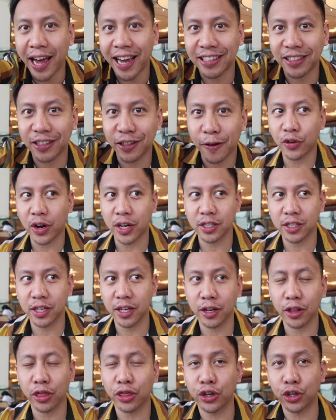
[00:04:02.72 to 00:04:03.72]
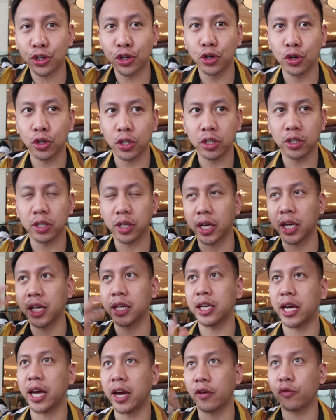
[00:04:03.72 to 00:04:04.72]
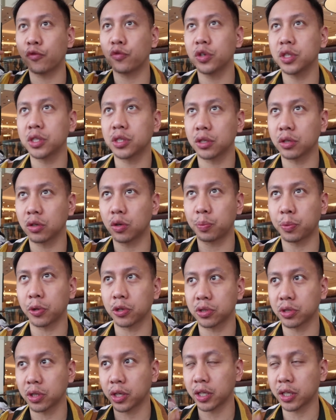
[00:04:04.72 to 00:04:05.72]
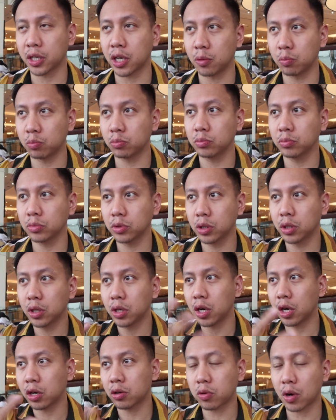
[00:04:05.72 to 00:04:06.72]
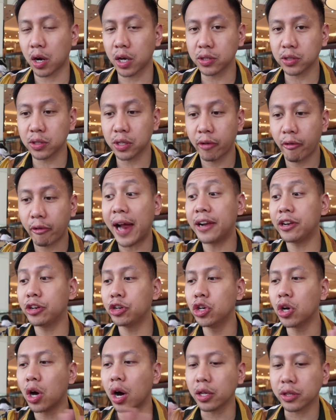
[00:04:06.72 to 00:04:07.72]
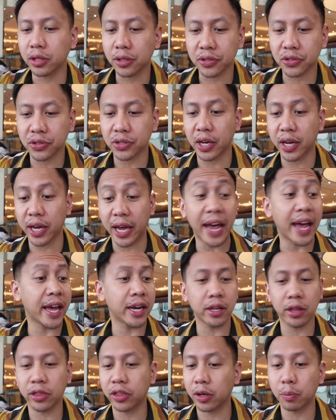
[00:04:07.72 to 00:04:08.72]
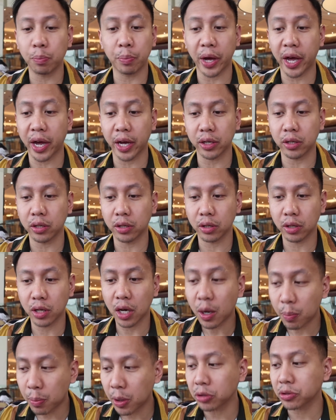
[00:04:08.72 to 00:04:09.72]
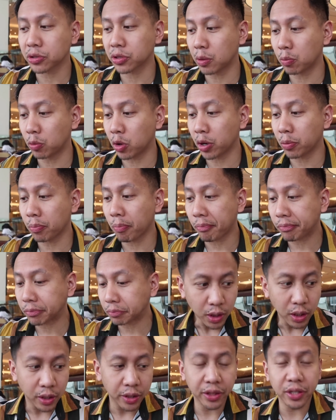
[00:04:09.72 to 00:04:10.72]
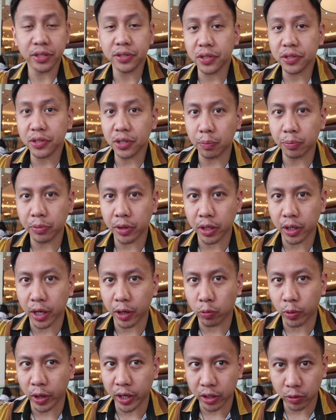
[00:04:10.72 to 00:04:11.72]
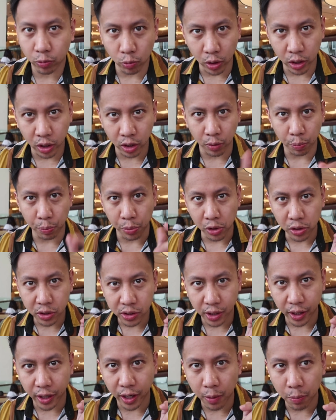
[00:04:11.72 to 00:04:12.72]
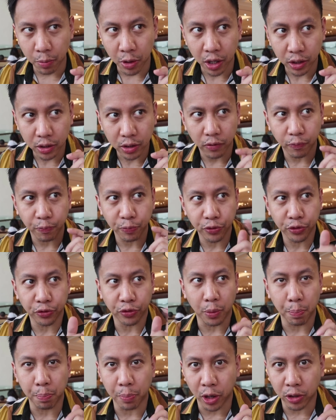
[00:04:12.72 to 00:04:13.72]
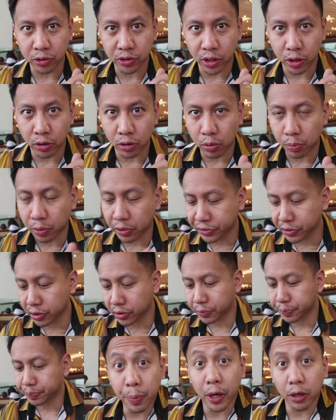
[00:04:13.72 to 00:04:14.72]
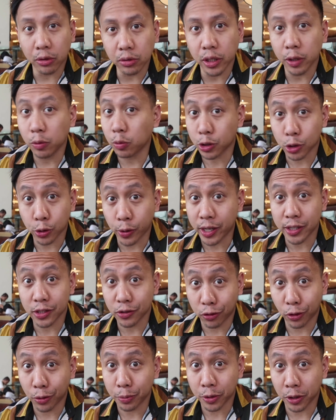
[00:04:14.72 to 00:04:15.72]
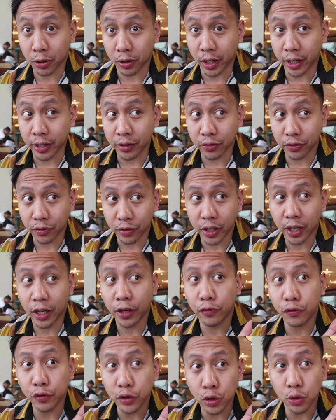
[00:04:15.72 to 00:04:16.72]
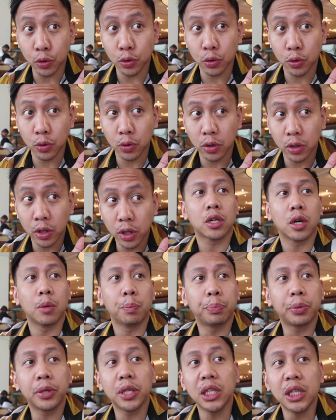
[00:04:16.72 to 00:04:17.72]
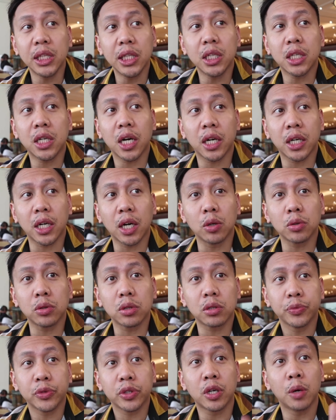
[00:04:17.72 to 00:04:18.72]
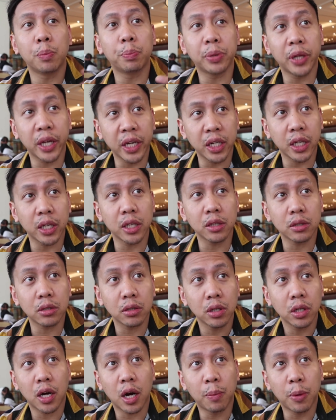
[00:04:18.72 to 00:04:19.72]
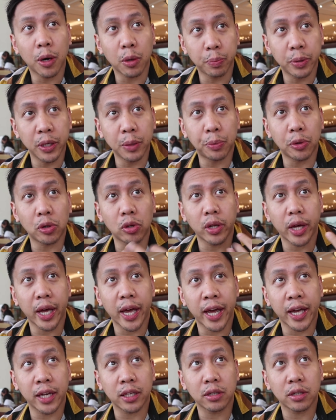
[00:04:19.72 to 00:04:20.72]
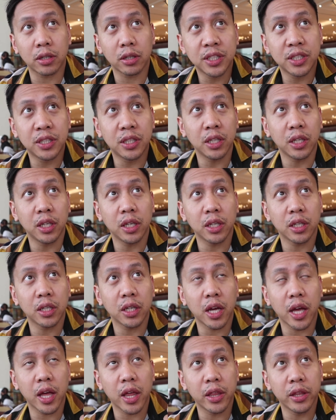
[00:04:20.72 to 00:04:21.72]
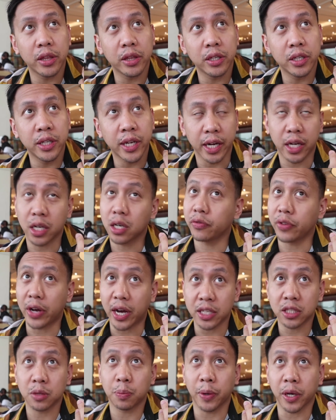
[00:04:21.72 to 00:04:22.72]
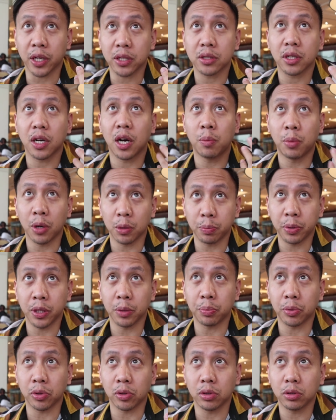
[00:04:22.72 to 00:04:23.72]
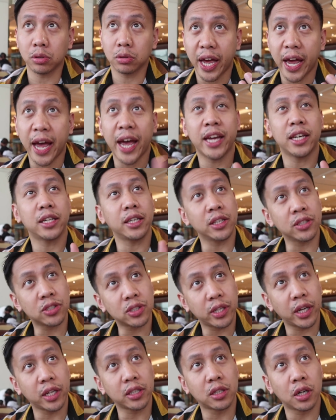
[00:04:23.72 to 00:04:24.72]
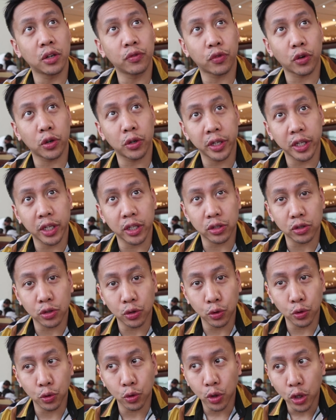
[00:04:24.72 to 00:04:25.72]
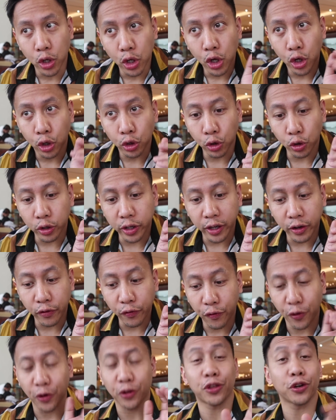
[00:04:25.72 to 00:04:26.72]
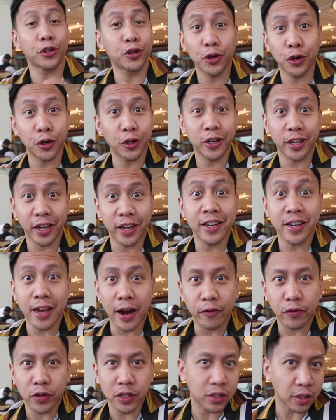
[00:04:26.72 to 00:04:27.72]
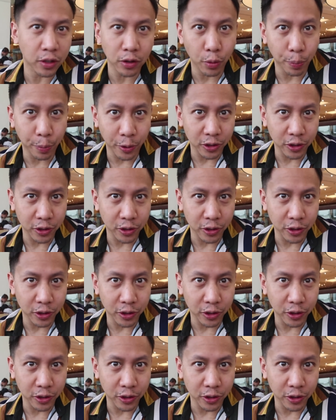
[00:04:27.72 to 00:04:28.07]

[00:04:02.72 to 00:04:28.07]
at finding the good in every single person I come across and not say anything bad about someone. This is something I read in one of the books that I bought from Barnes & Noble. Apparently it will transform your life if you completely cut out complaining about people and seeing negative aspects about people and instead converting it to looking for the good in every single